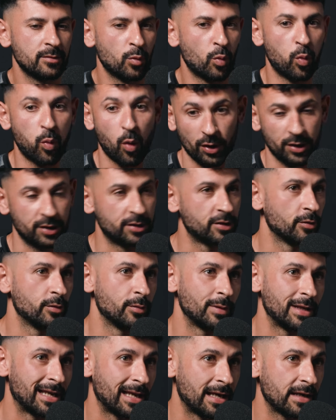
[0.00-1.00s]
what you're
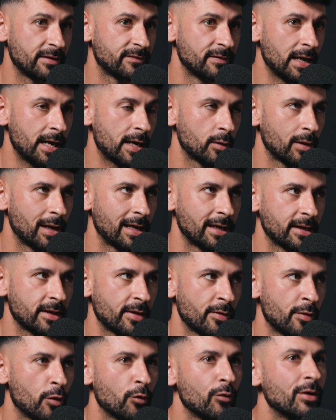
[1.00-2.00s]
doing with your life now,
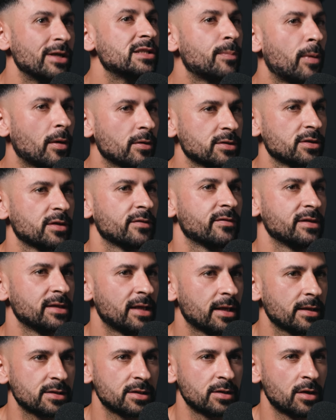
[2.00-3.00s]
like, there is positive
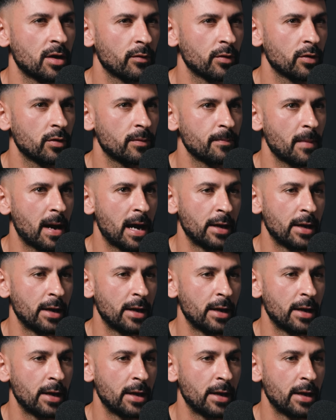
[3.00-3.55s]
in that scenario.